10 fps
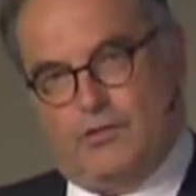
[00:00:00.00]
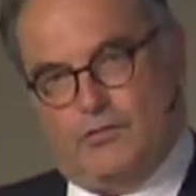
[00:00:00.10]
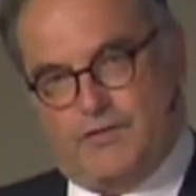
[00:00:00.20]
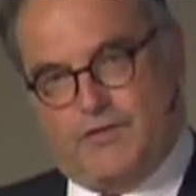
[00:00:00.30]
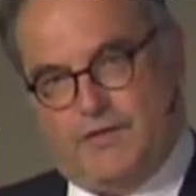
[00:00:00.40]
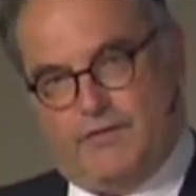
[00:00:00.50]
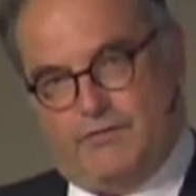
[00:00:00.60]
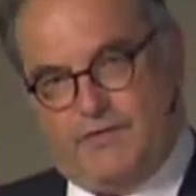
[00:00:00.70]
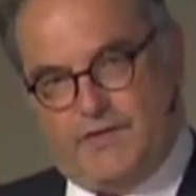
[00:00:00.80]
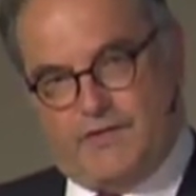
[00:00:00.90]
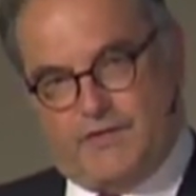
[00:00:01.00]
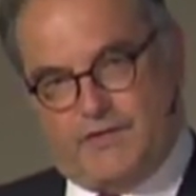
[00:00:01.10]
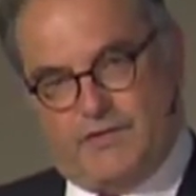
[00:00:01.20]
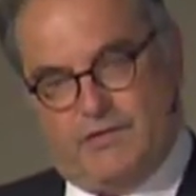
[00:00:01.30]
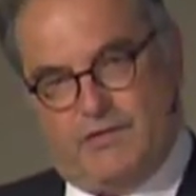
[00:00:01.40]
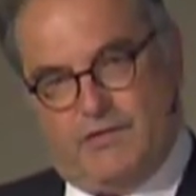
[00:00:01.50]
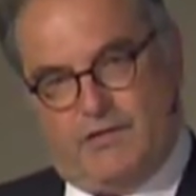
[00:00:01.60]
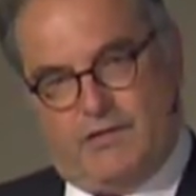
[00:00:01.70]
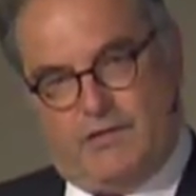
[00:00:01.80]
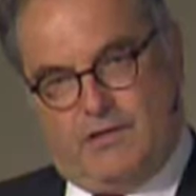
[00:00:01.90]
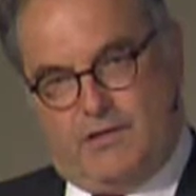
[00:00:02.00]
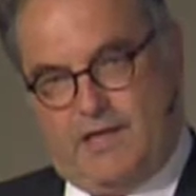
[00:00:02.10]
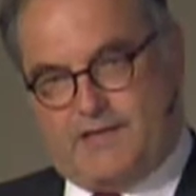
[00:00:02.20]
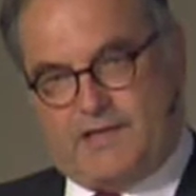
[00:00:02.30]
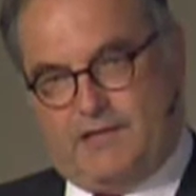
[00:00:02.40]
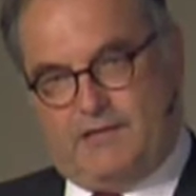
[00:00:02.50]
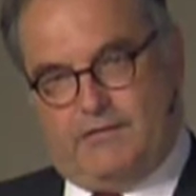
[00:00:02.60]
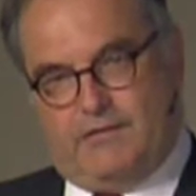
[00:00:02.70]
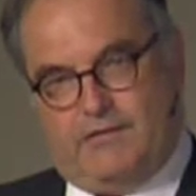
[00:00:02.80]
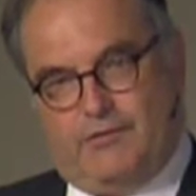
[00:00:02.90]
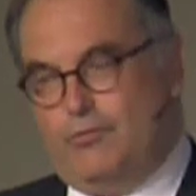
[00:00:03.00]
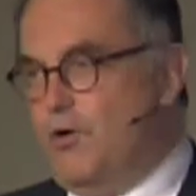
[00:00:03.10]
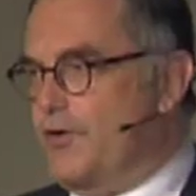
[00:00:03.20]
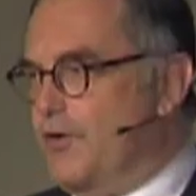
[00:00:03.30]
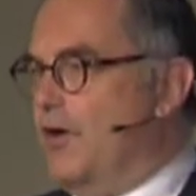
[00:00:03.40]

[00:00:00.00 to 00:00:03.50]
you see the reasons. He has said, you are